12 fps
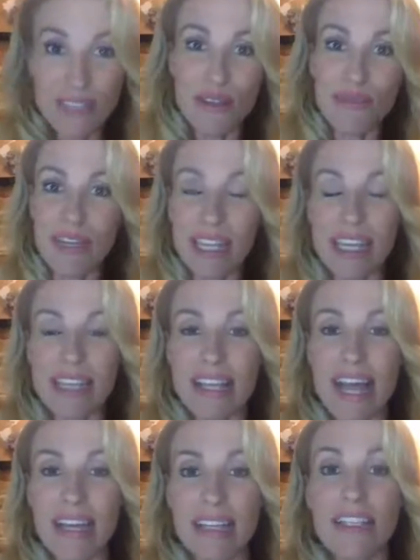so I'm really
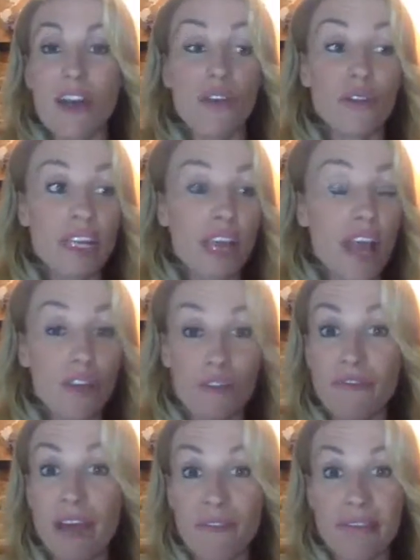excited. I
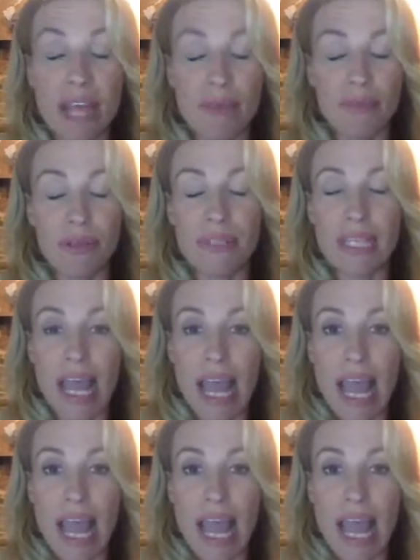got 5 samples.